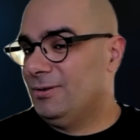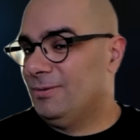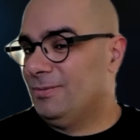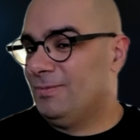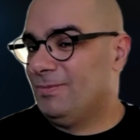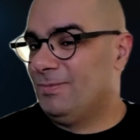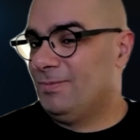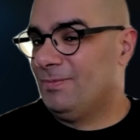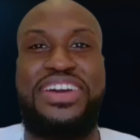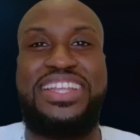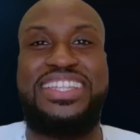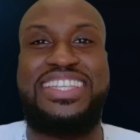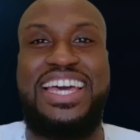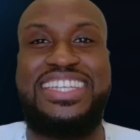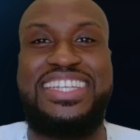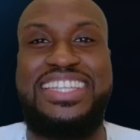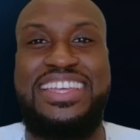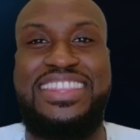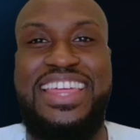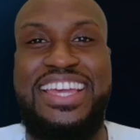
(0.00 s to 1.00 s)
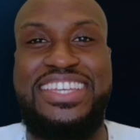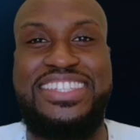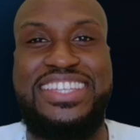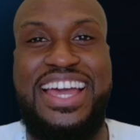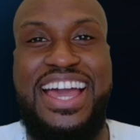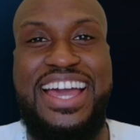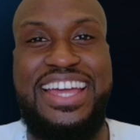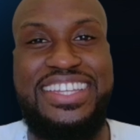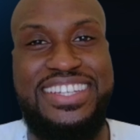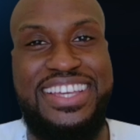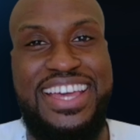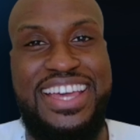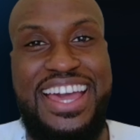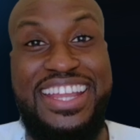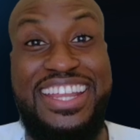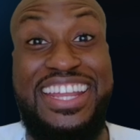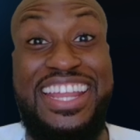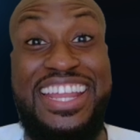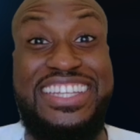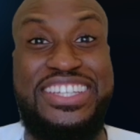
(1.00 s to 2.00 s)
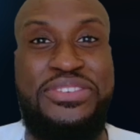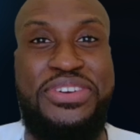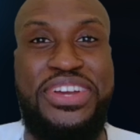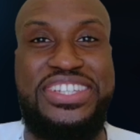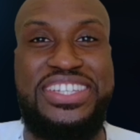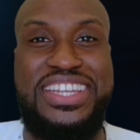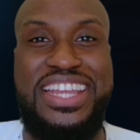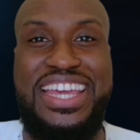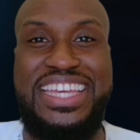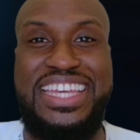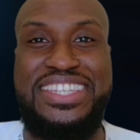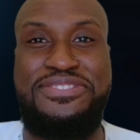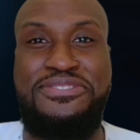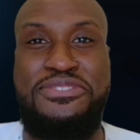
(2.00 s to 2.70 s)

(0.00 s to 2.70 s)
All right, fantastic. Thanks, Ohad. And the next question is